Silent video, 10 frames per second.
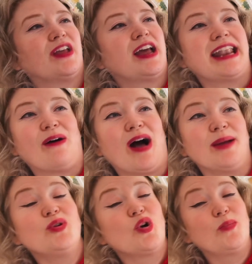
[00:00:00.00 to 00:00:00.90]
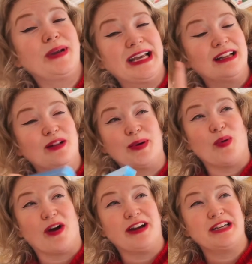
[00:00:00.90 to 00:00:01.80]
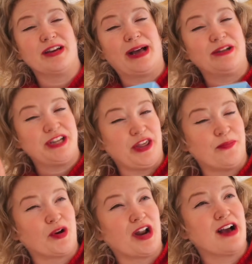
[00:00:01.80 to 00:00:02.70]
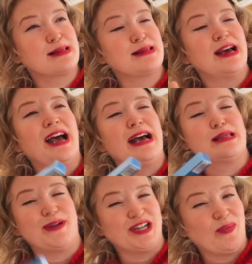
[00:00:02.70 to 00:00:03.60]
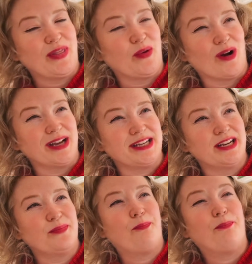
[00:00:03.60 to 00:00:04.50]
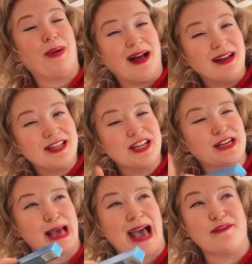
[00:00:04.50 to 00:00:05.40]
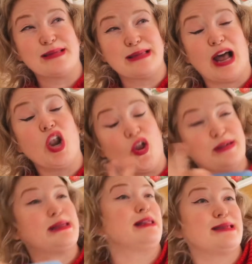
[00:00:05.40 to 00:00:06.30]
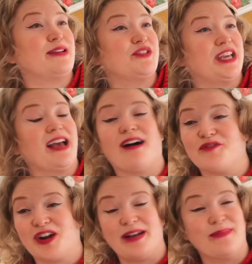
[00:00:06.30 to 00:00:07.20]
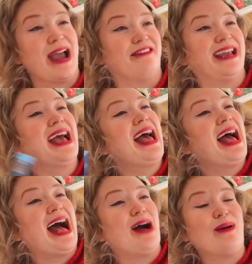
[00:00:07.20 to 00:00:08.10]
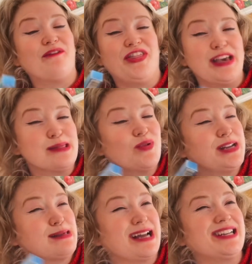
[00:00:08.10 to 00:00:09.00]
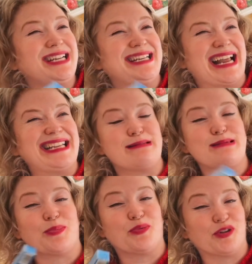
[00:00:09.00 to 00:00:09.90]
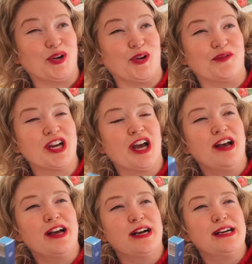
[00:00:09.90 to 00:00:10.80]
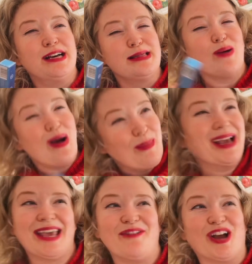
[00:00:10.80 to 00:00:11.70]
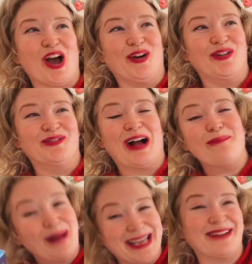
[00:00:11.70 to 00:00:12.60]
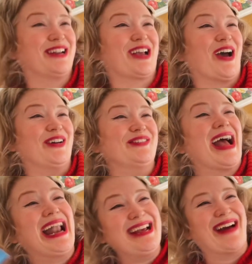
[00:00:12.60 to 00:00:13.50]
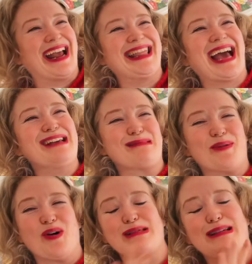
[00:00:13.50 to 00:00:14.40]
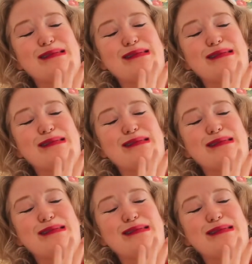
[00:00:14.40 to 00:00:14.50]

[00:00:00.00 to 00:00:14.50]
Now I'm normally a little bit worried about teeth products, especially when they whiten, but because I have a lot of sensitivity after I had Mary. However, this one is actually dentist approved. So I might give it a go. Anyway, that is the box.